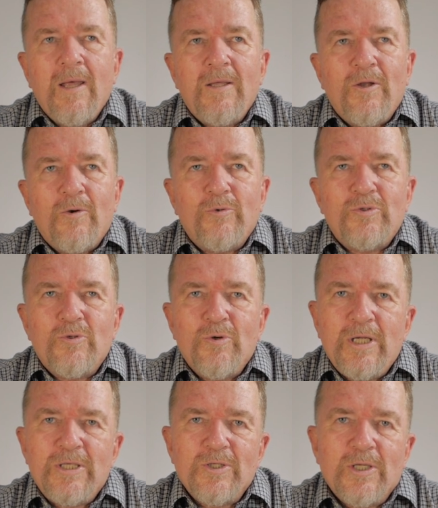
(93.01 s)
You know,
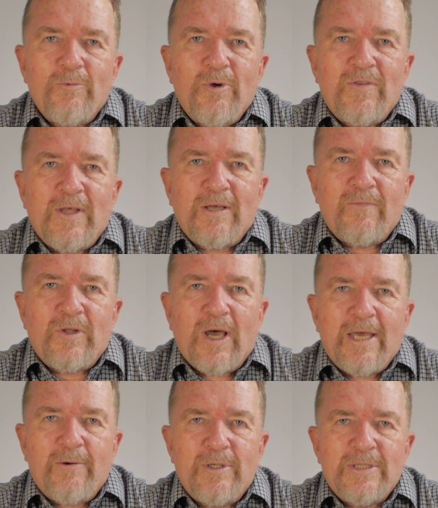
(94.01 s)
traditionally we think of
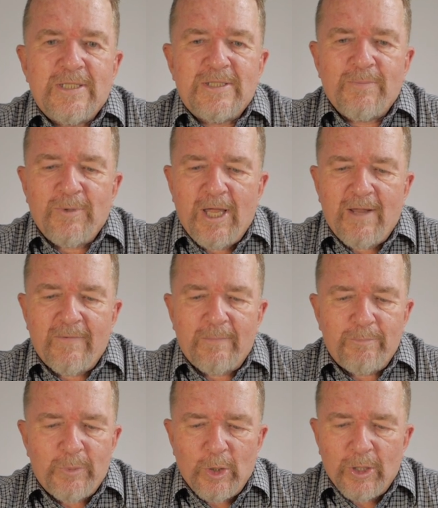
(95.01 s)
diaries as some kind of a
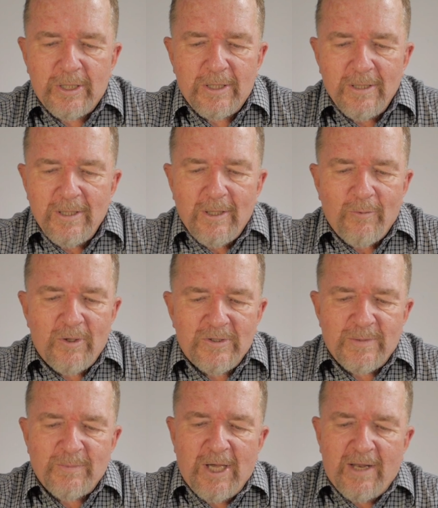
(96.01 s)
book with
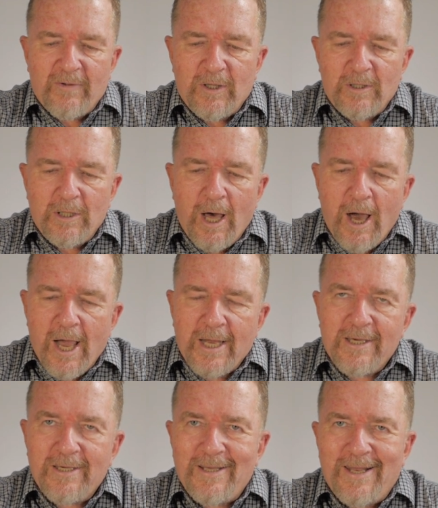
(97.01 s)
some kind of a
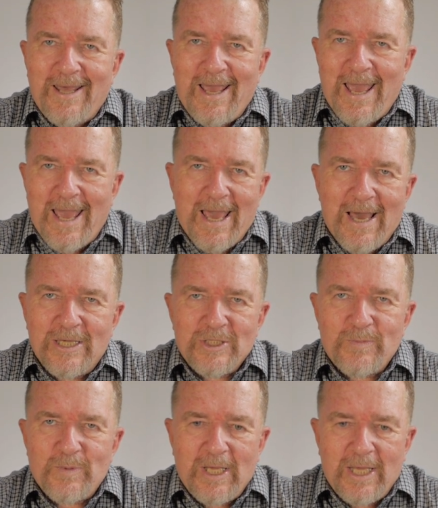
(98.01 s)
lock and a
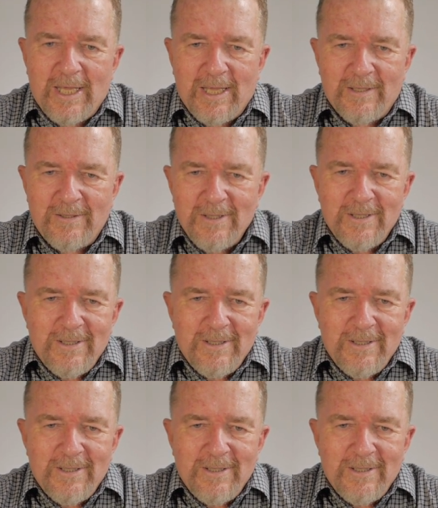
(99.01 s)
hasp and,